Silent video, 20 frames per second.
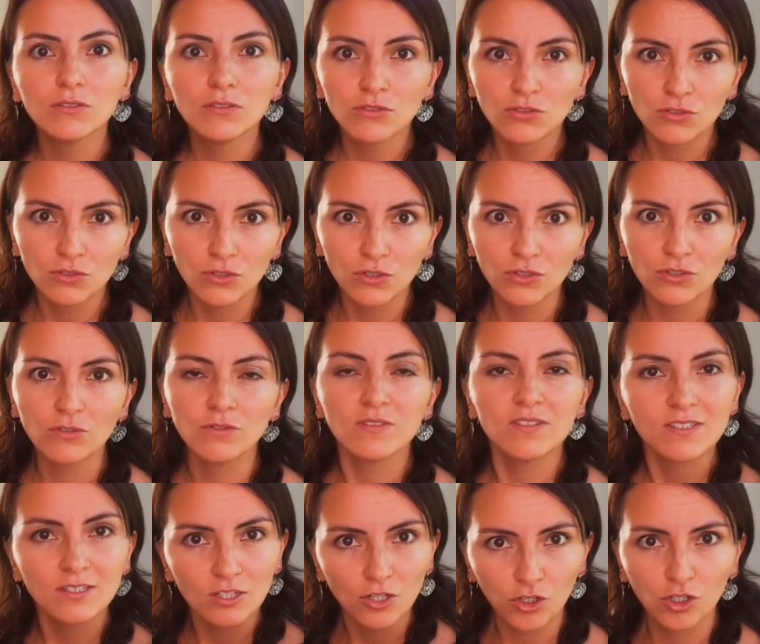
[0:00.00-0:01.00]
certain
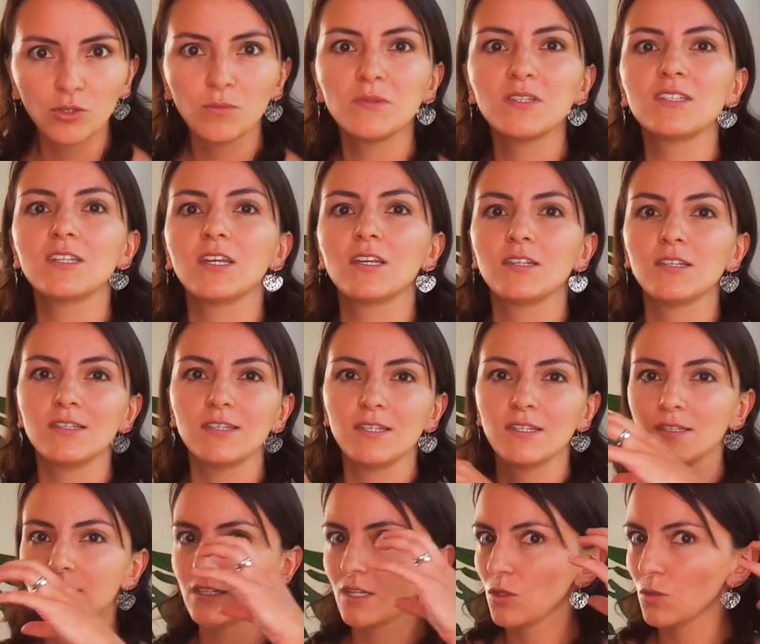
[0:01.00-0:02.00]

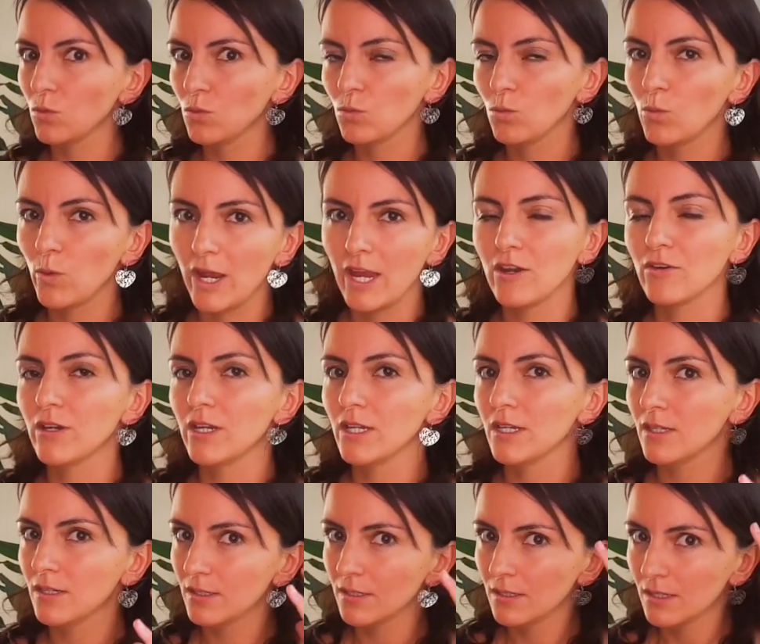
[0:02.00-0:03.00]
circumstances and
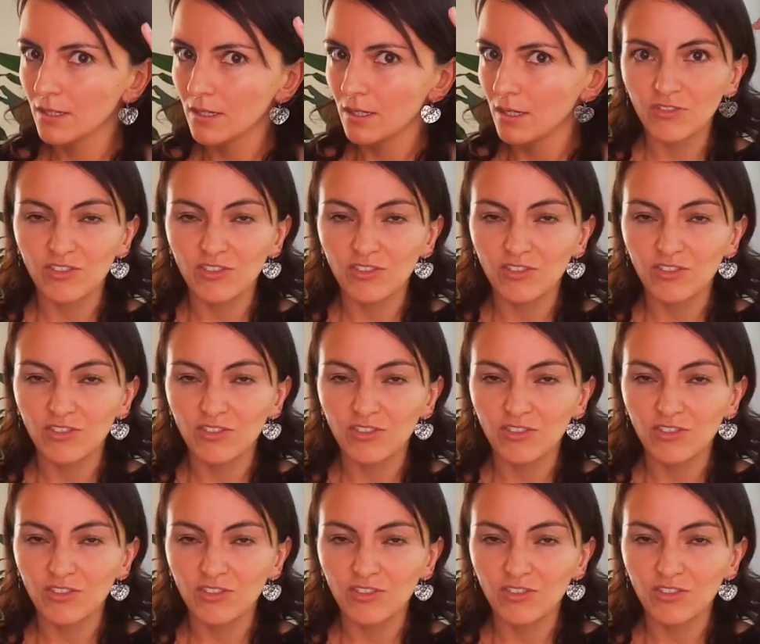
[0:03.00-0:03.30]
wearing